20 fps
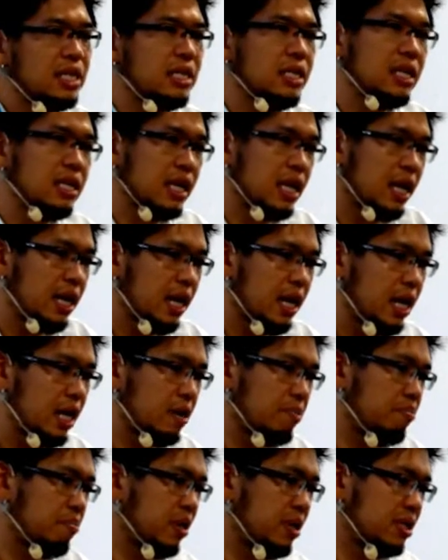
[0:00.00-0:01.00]
to get in,
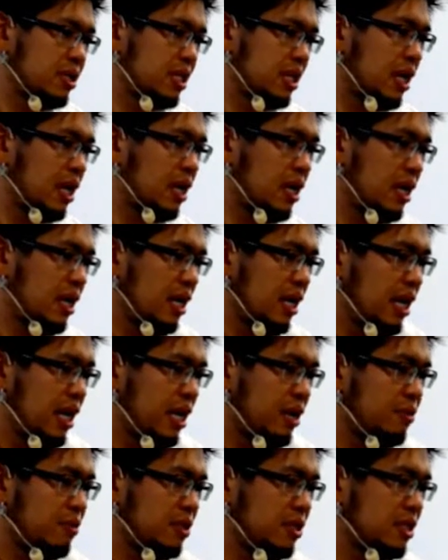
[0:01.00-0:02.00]
but uh, it
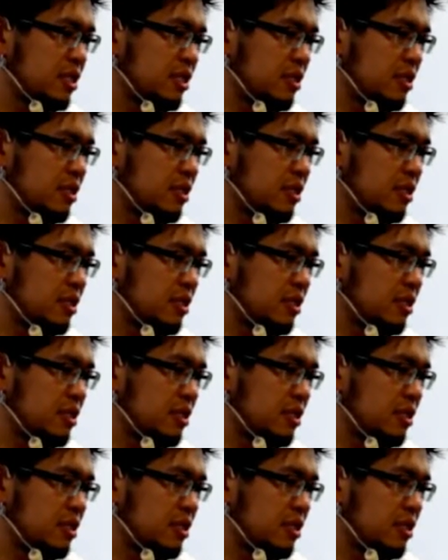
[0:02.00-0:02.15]
was